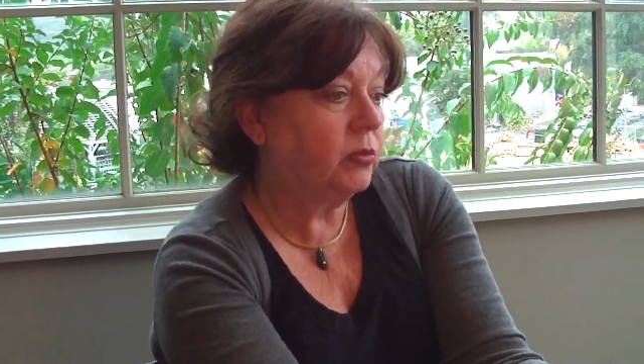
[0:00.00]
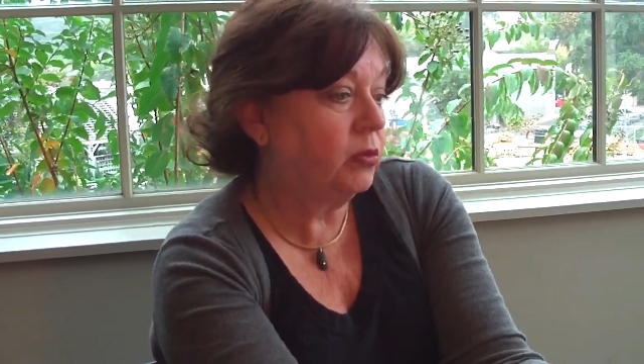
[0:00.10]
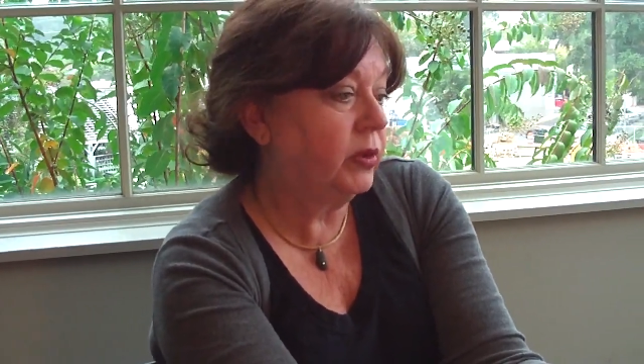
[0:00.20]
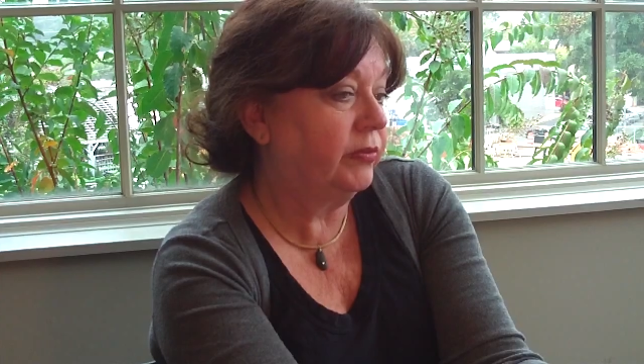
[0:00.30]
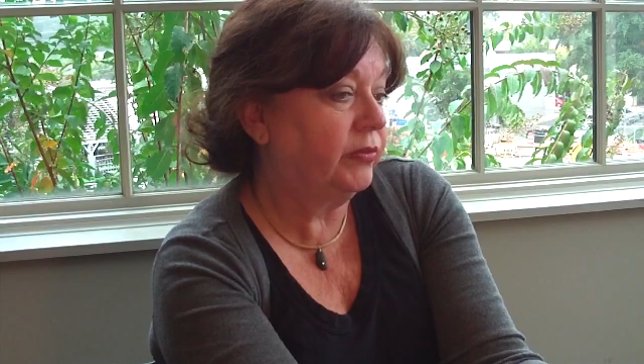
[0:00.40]

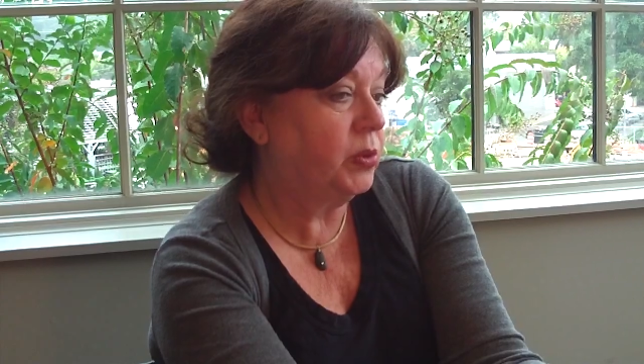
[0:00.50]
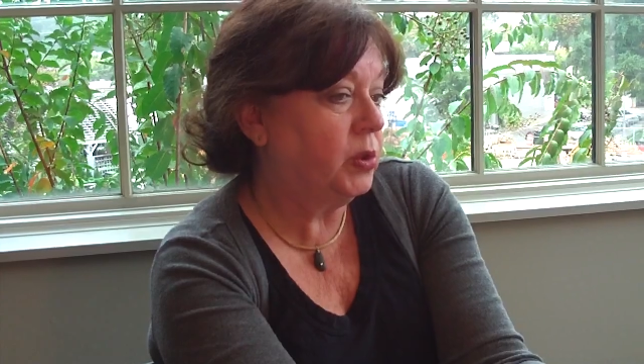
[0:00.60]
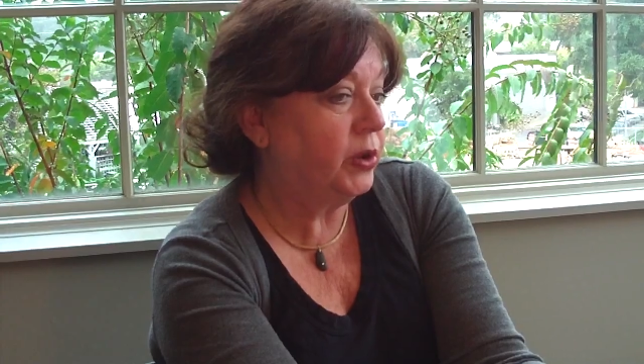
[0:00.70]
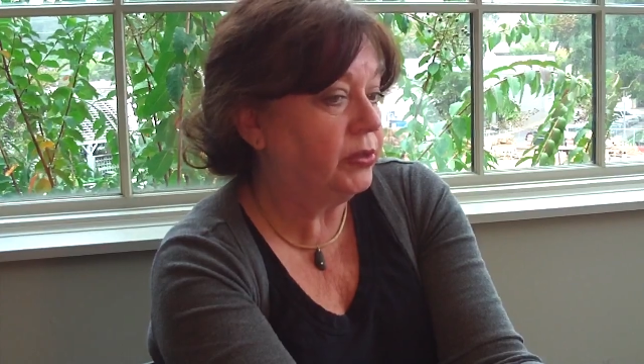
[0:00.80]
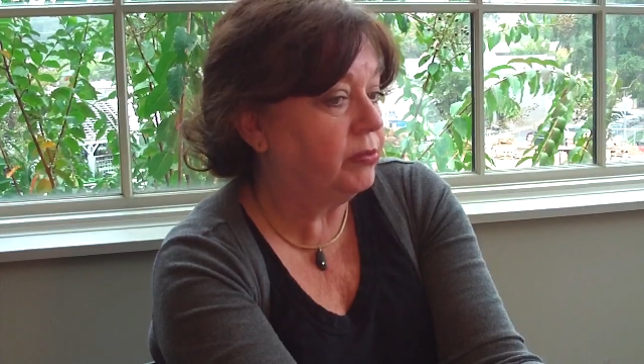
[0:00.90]

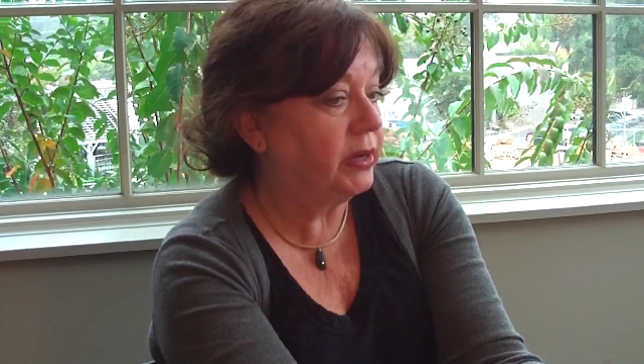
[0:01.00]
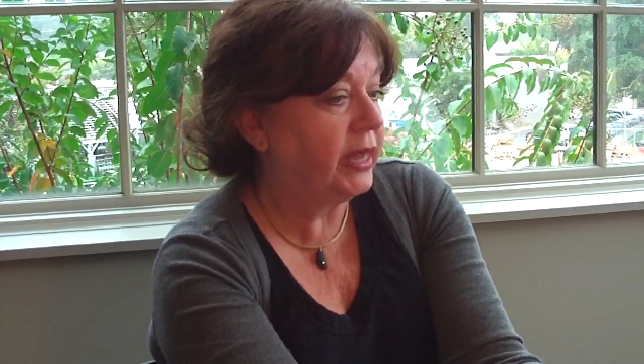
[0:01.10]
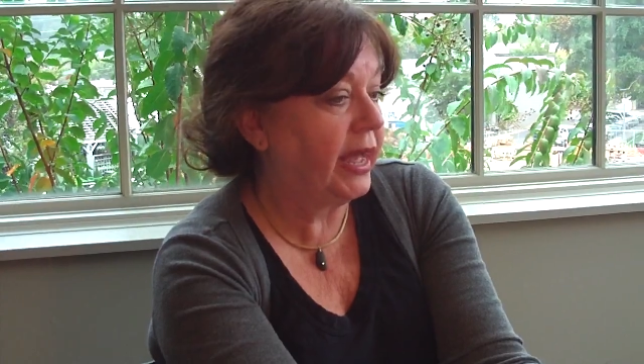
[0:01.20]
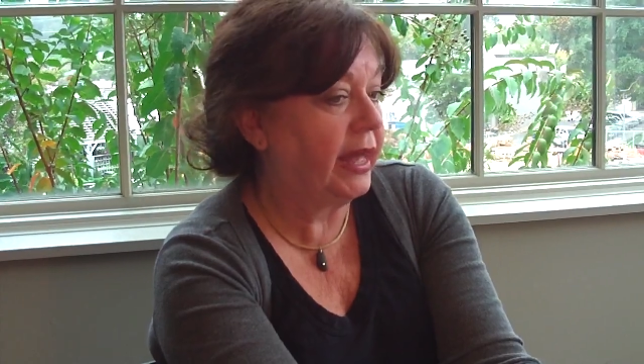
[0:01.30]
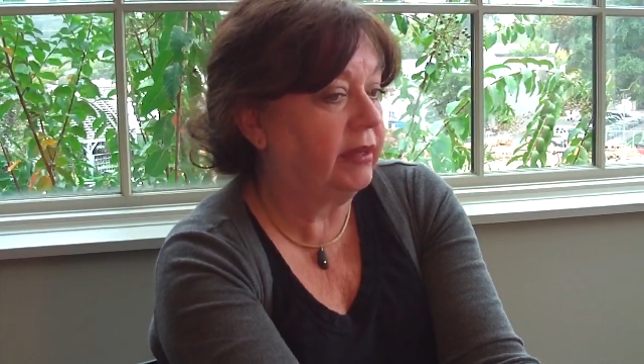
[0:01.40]
1/4,
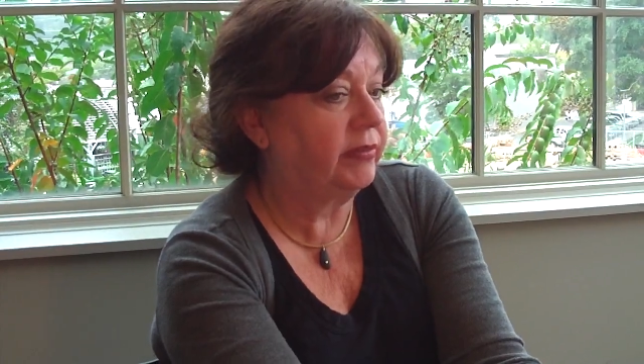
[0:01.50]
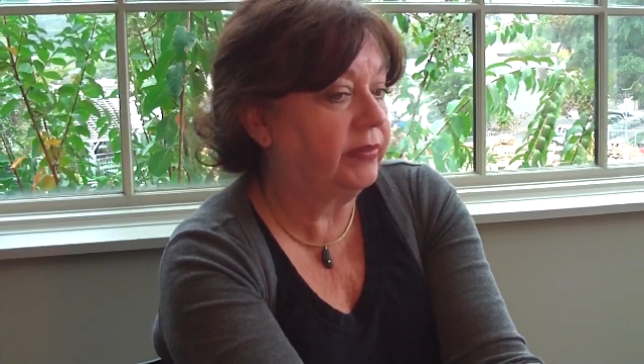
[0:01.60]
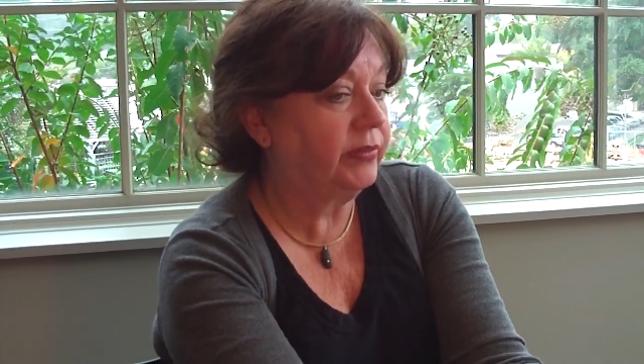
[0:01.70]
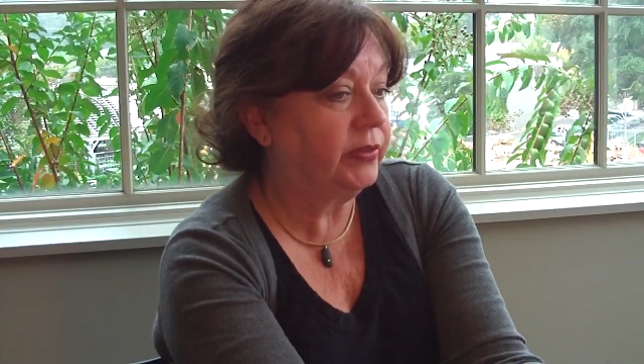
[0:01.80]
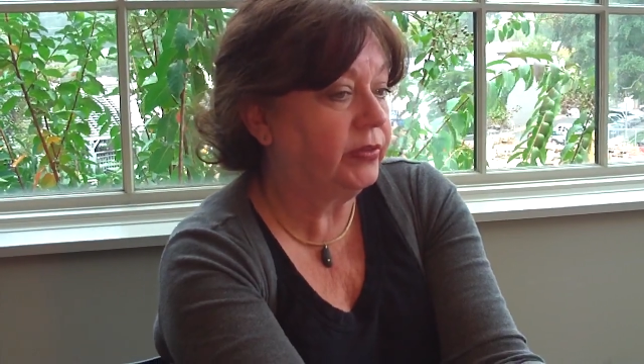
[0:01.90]
1/2
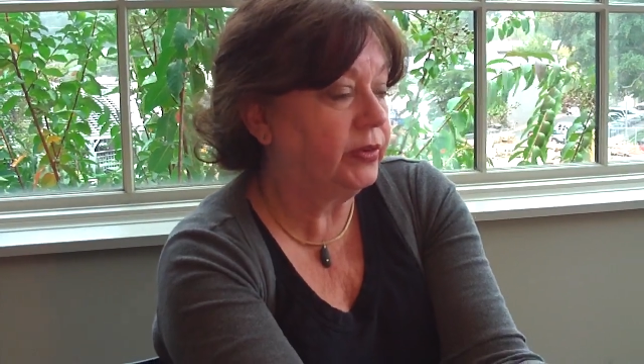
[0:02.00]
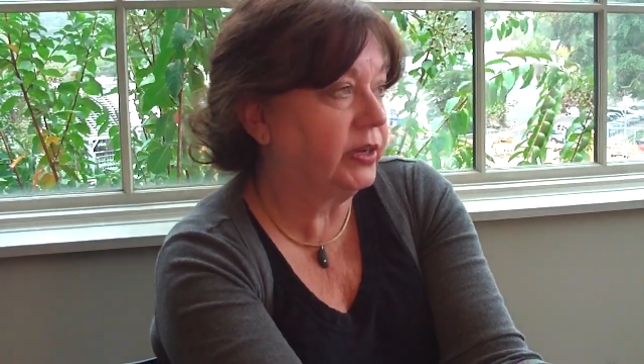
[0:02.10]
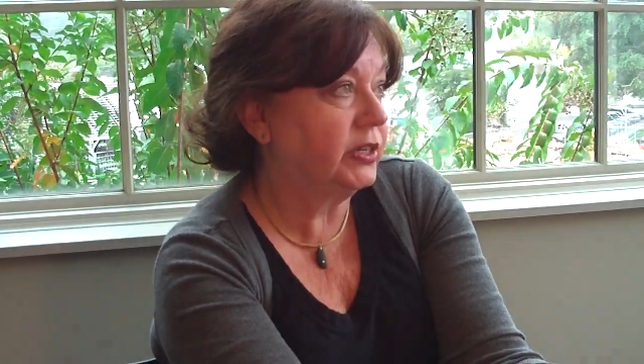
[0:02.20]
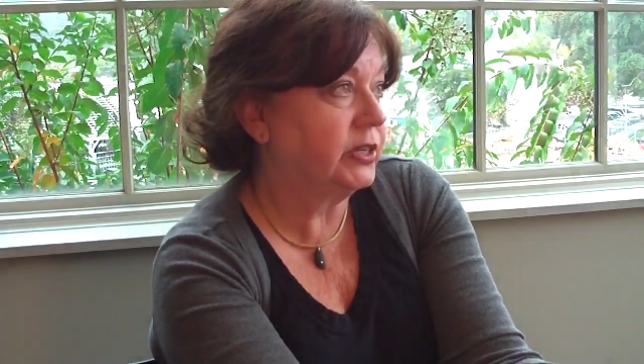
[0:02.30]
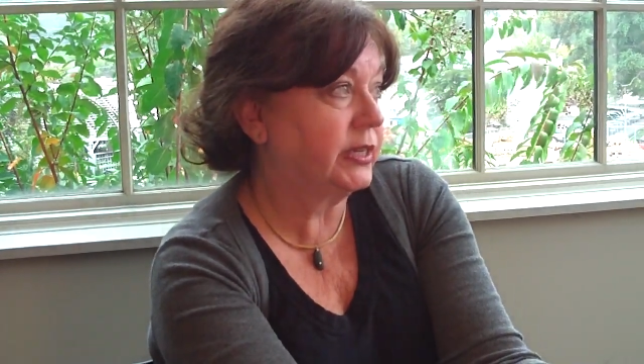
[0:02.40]
of the
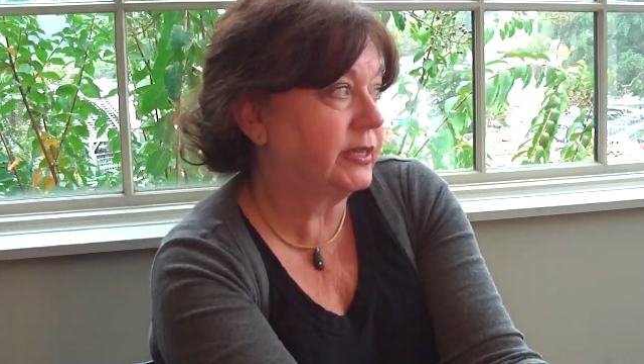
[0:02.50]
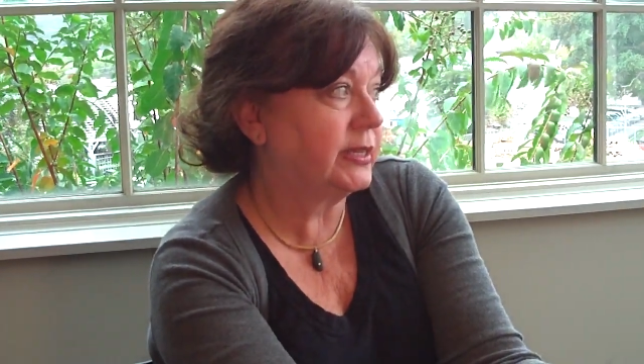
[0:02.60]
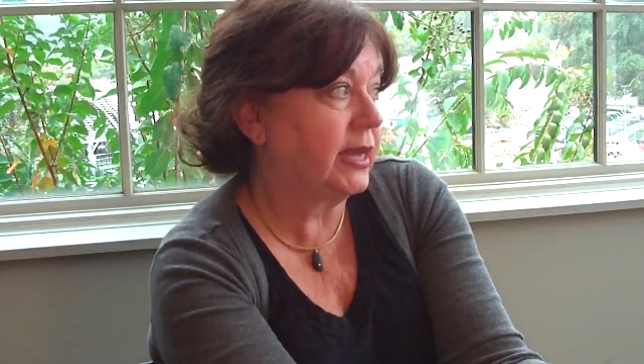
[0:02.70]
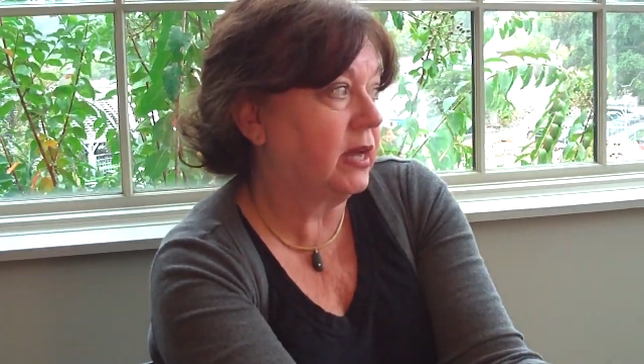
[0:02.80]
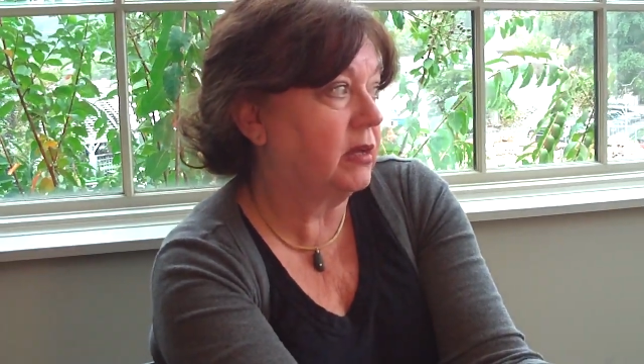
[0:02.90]
furnishings
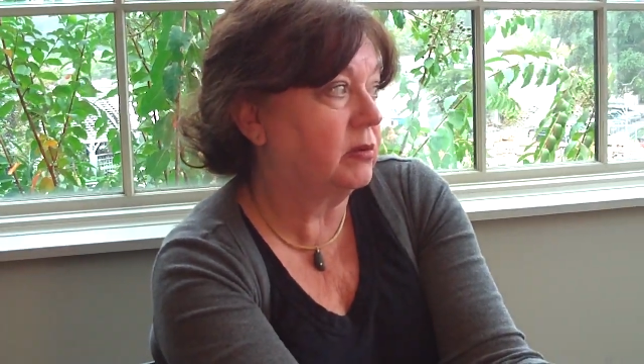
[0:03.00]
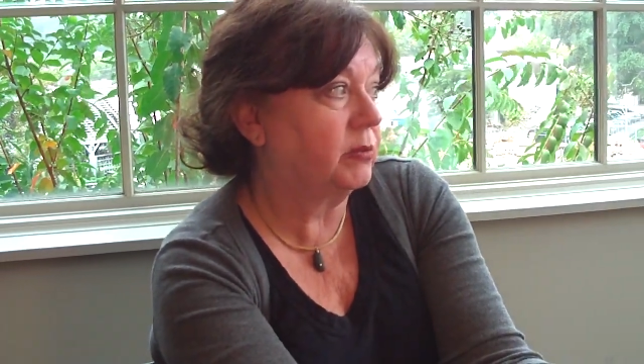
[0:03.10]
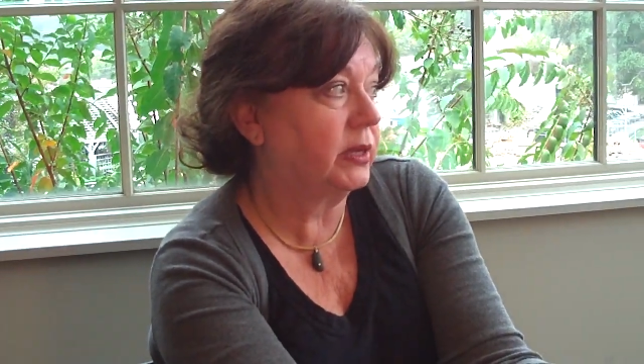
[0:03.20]
out.